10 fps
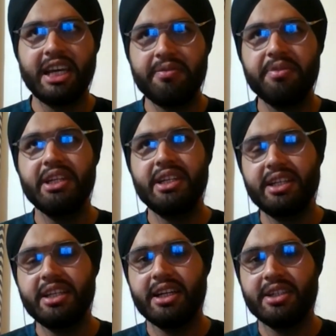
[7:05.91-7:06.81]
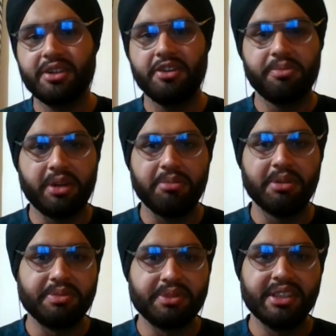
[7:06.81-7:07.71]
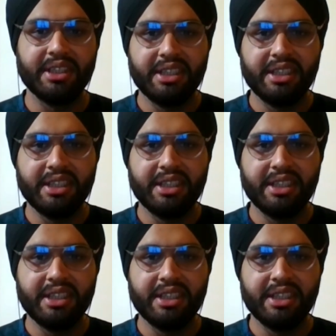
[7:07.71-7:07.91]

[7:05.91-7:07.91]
Every day I solve problems.